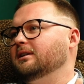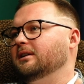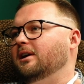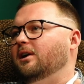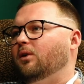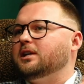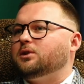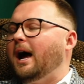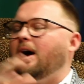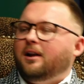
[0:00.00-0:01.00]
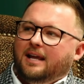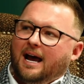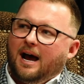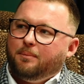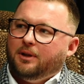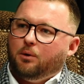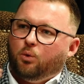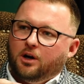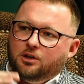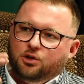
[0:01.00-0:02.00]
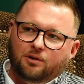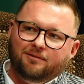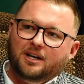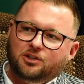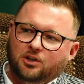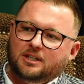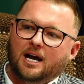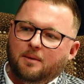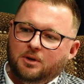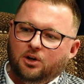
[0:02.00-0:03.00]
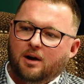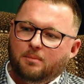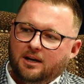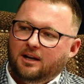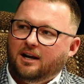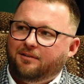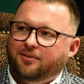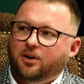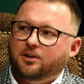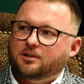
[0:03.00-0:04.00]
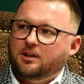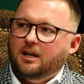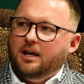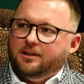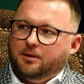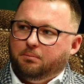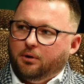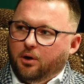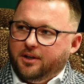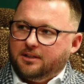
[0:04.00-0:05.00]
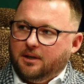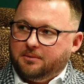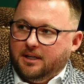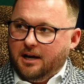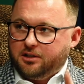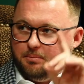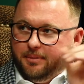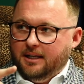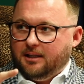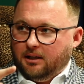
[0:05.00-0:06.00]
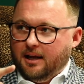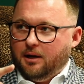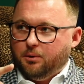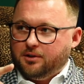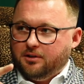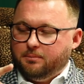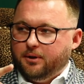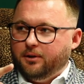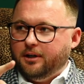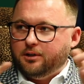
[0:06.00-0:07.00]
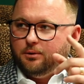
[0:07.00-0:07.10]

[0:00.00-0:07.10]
Right? So how did that happen? Like, where did you invest your time and your money and efforts to blow this up, to now speak the language of these billionaires